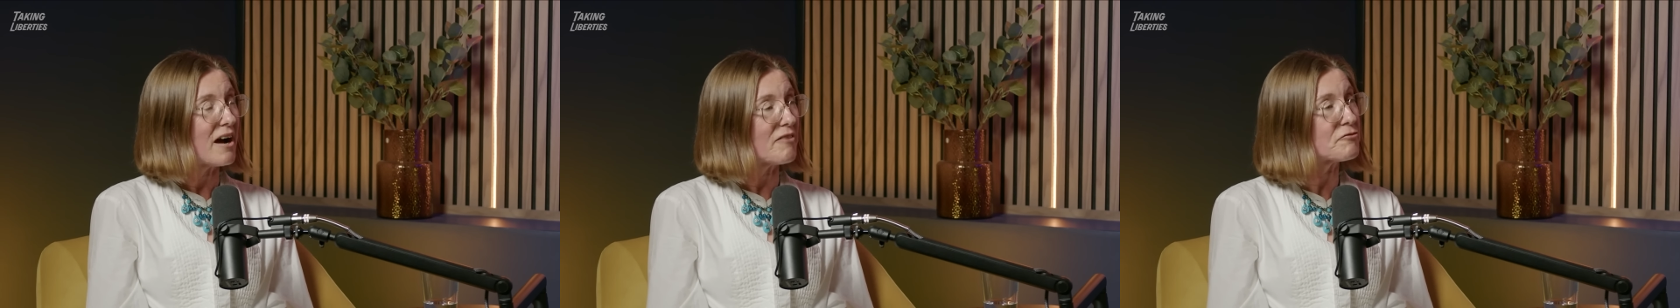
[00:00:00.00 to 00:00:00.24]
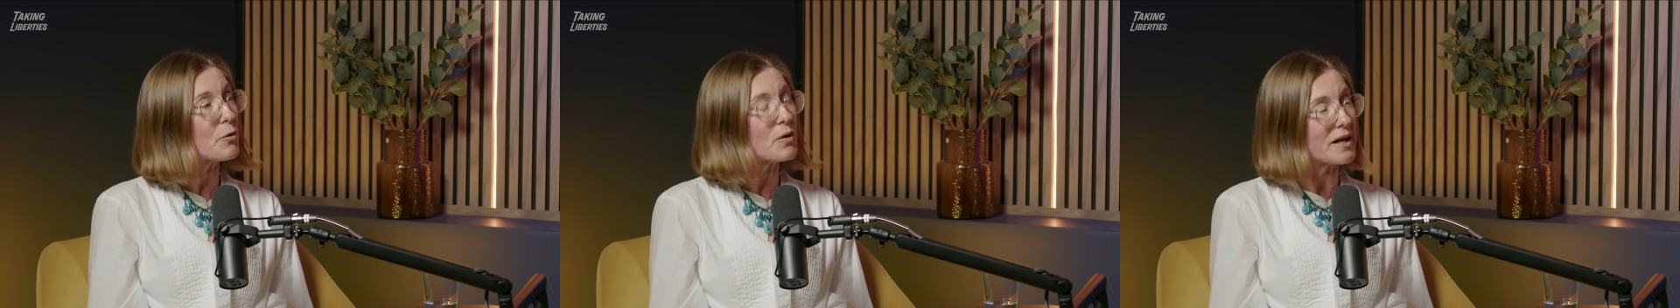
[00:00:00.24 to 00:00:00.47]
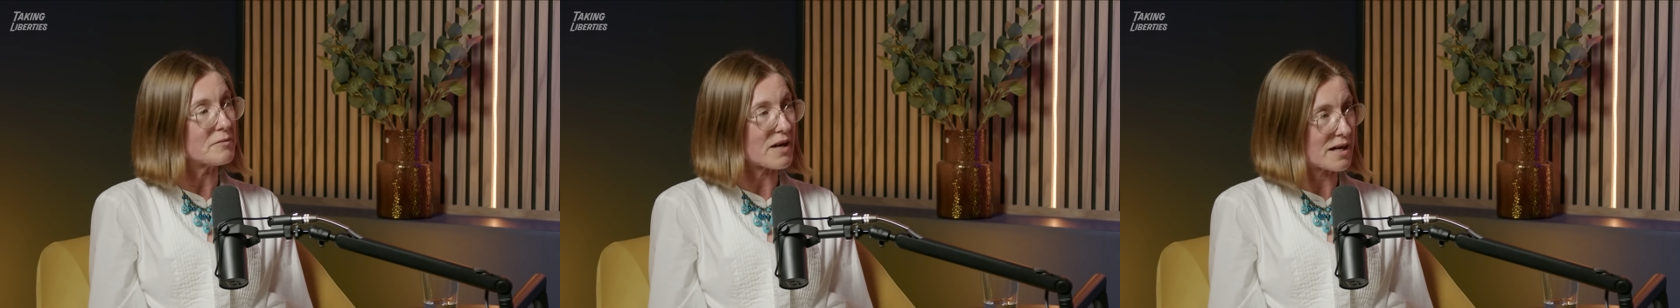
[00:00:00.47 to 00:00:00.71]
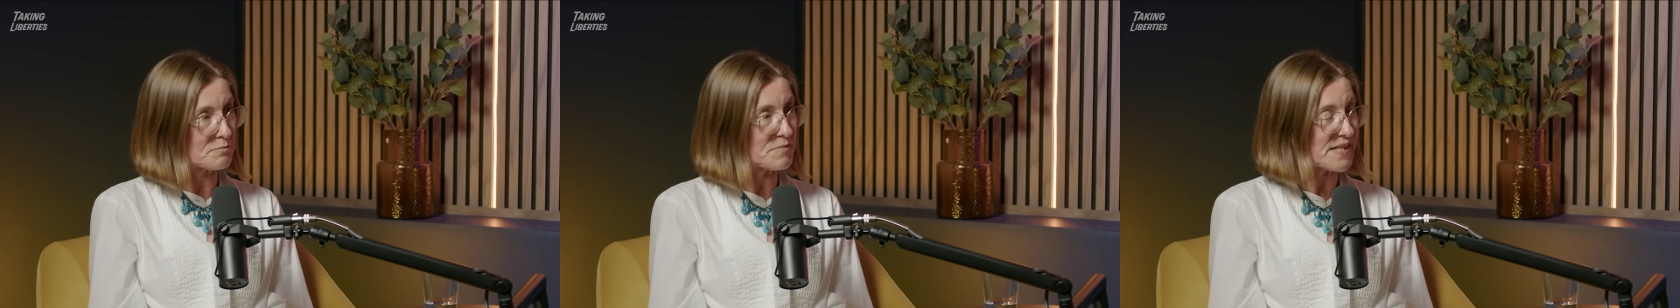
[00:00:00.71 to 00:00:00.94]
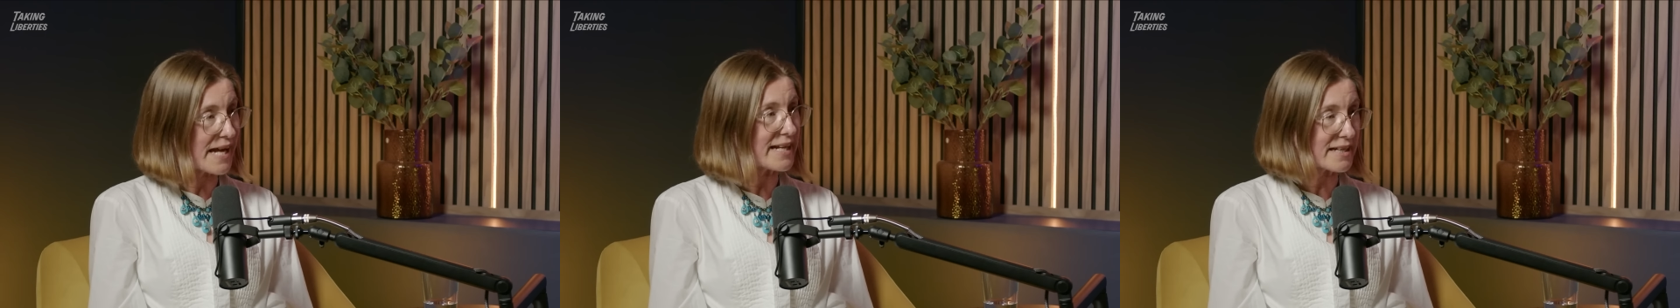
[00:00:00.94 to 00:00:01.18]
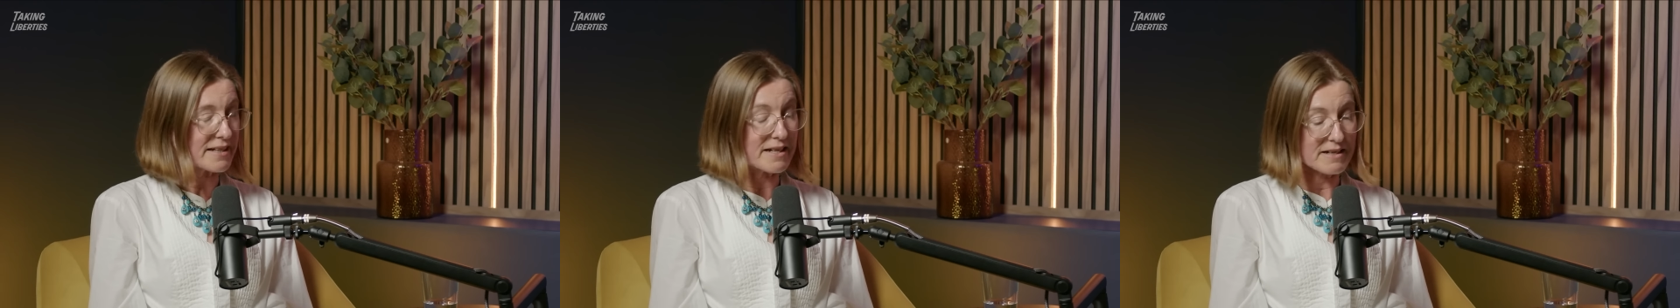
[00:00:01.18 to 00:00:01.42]
And for all I'm
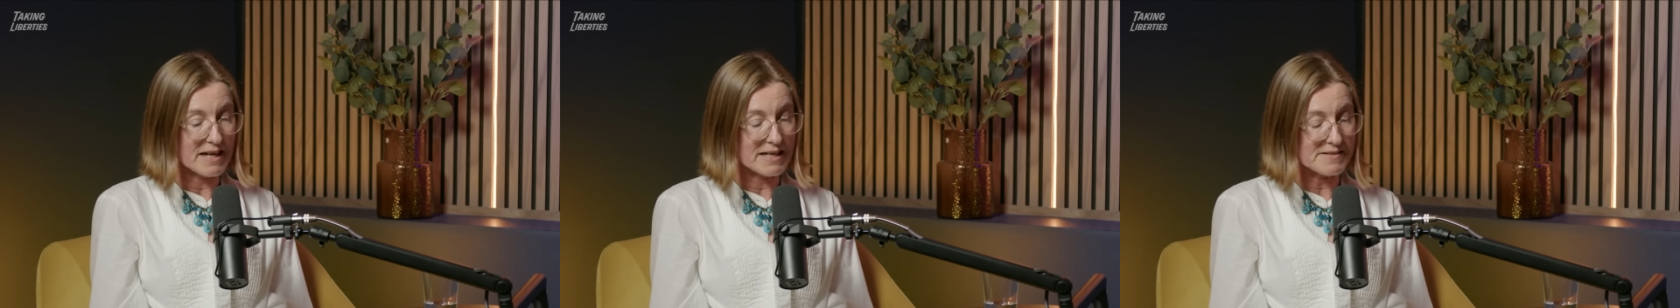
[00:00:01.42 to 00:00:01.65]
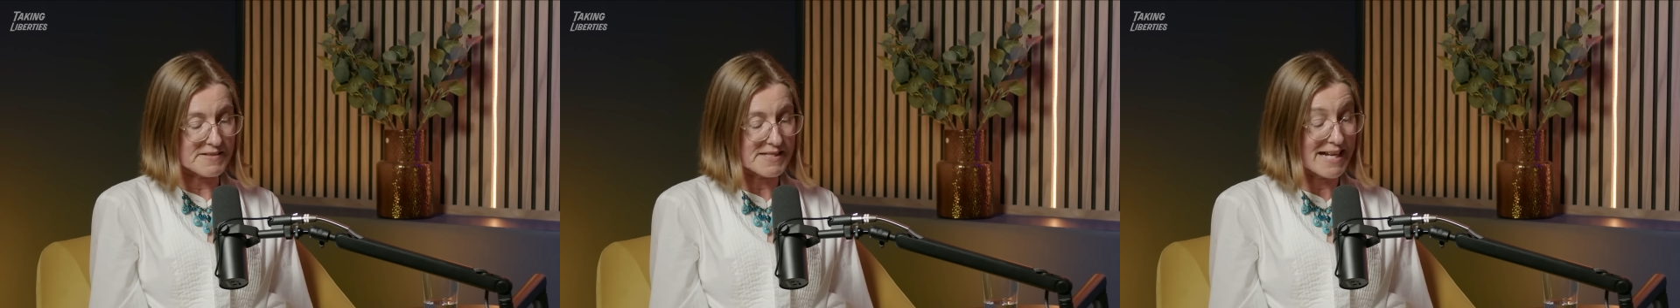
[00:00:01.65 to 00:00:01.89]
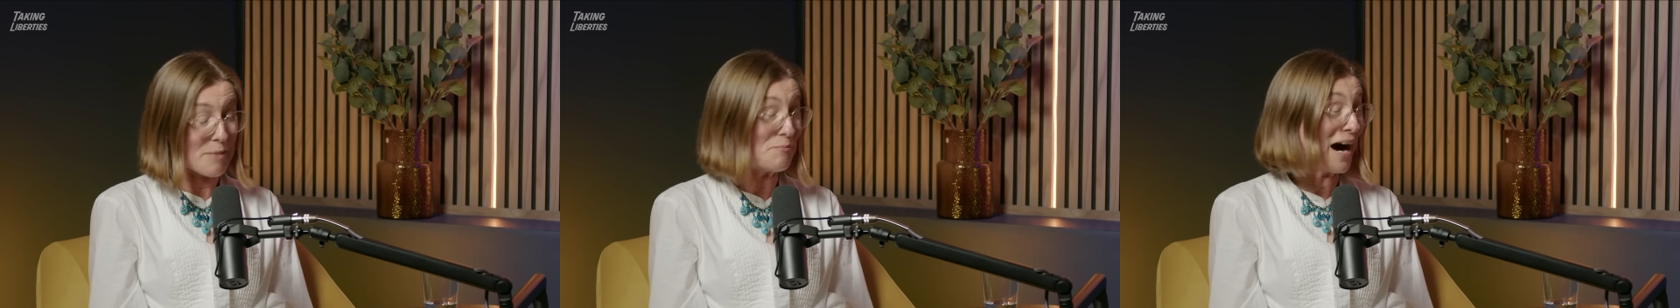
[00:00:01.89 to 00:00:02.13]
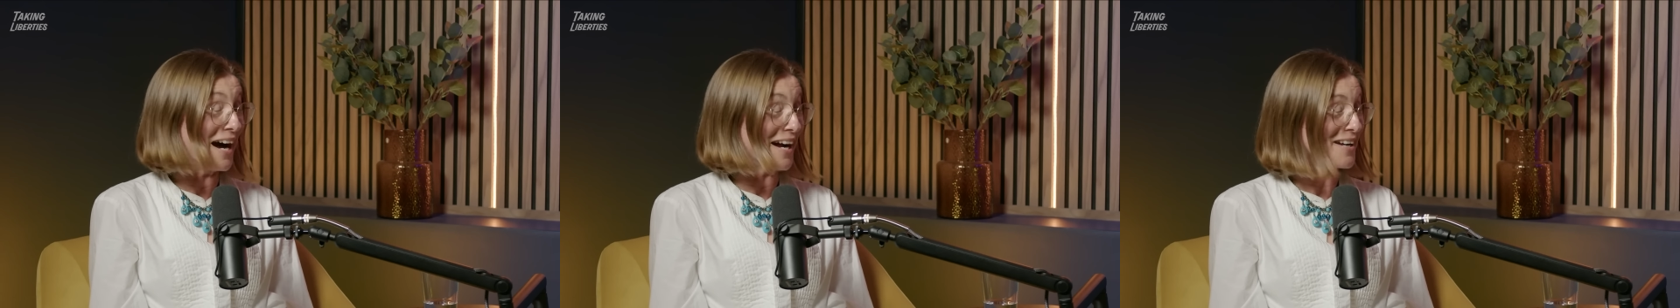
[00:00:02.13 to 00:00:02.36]
saying, and I stand by,